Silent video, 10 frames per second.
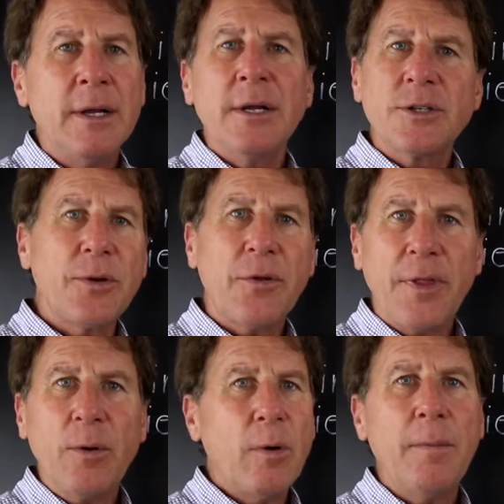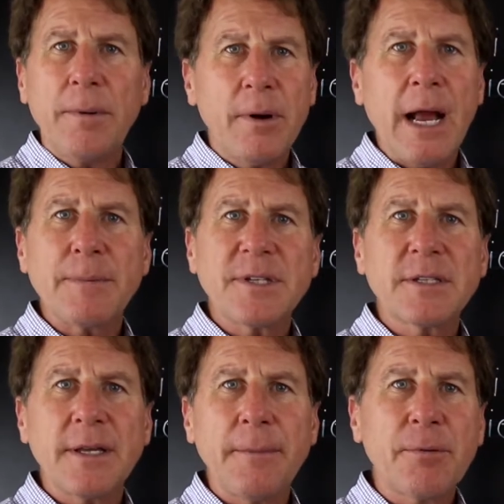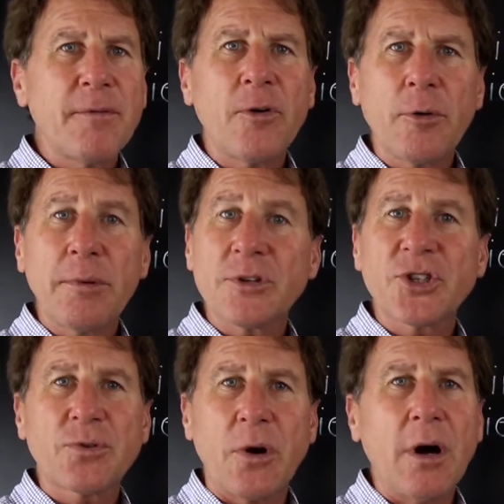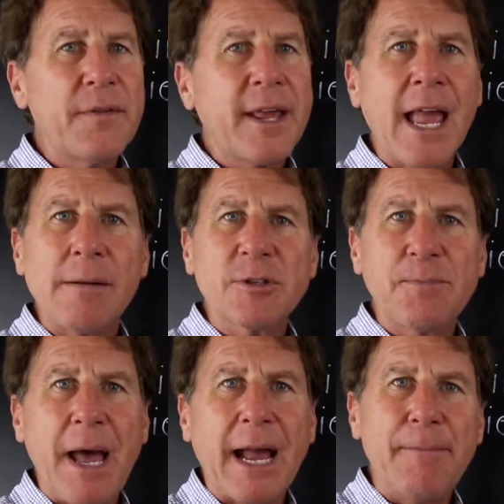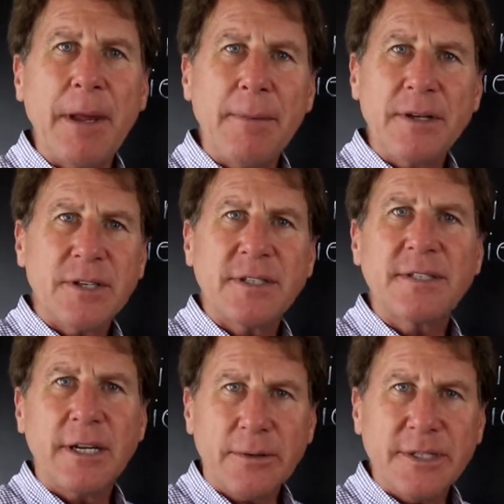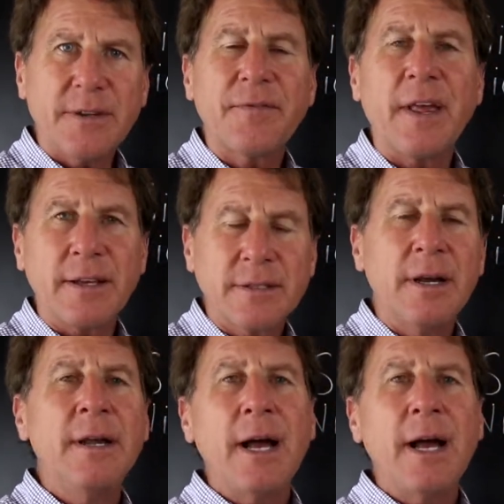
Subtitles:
So you think, well, perhaps it's a proverbial straw on the camel's back. Maybe it's a series of things.